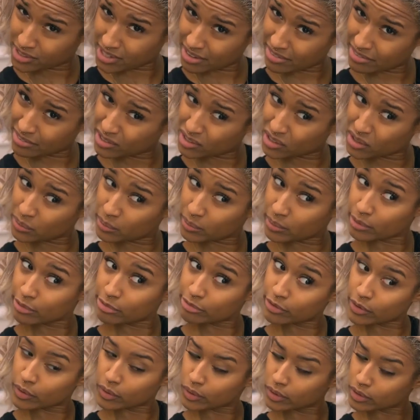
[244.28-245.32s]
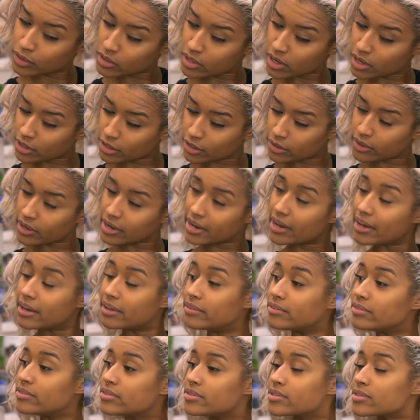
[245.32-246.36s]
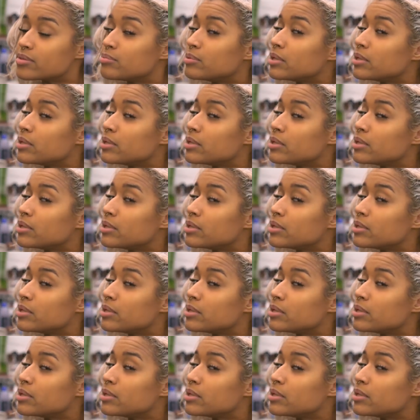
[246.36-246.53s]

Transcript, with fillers: definitely want to focus on your ends